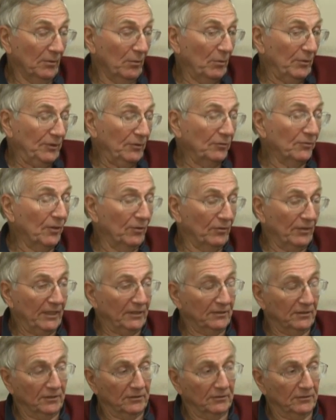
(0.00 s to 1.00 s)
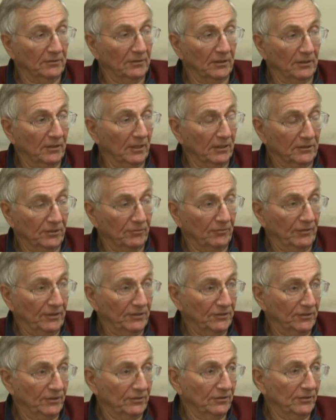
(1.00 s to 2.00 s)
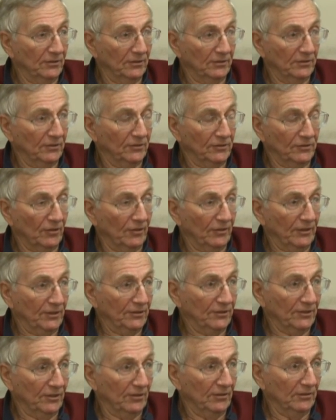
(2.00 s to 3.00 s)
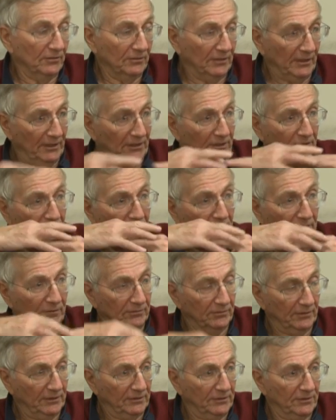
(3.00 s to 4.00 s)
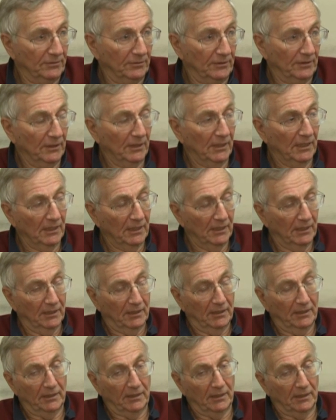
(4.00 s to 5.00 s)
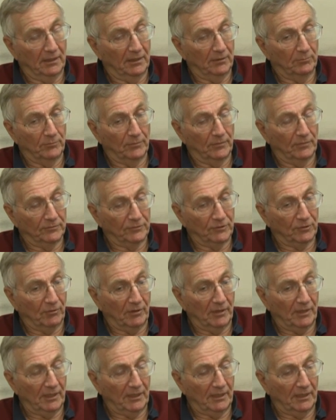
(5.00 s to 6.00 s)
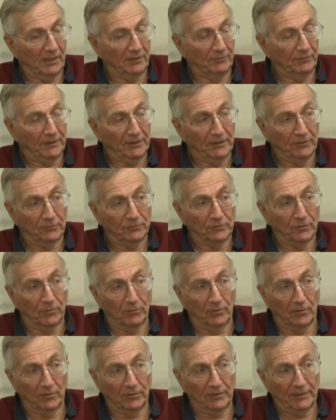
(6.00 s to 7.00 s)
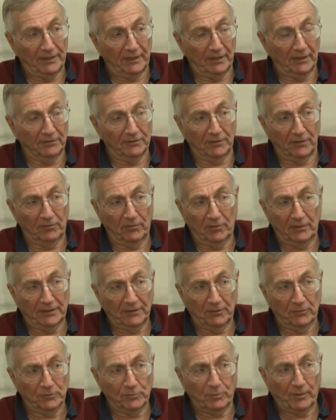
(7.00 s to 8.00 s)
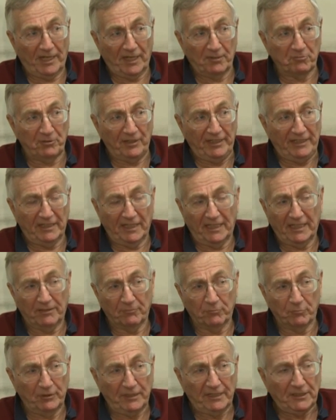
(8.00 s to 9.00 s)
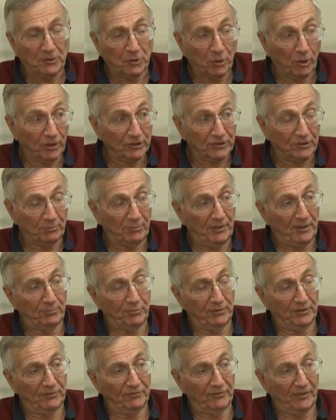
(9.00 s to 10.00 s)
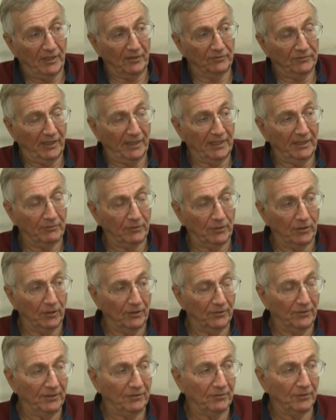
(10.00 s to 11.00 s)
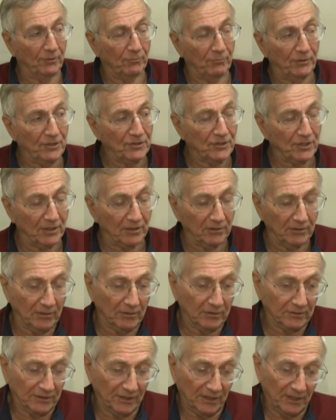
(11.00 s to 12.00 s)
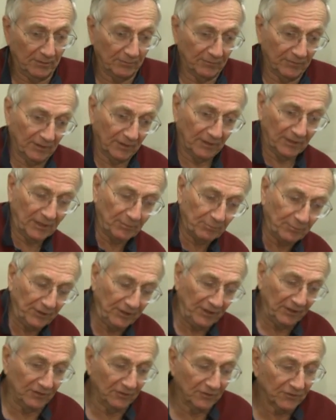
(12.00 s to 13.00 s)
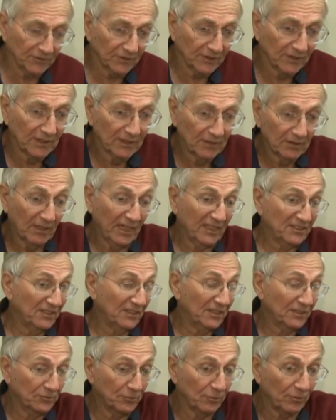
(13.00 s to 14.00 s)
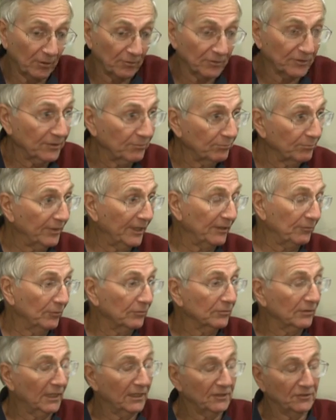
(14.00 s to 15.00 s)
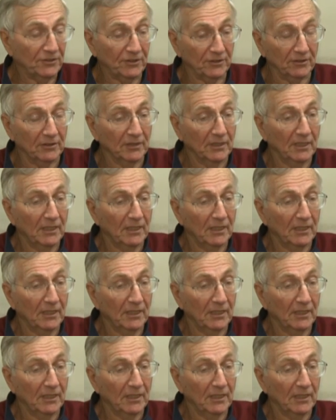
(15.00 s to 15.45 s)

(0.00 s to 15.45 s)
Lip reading: Oh, well, you know that the Qataris and the Saudis are, it's. So I really don't know all the, all I know is what I read. I haven't really talked to people involved. I haven't gone to the region in a long time, a couple of years. Actually, that's true. I was in Beirut last year.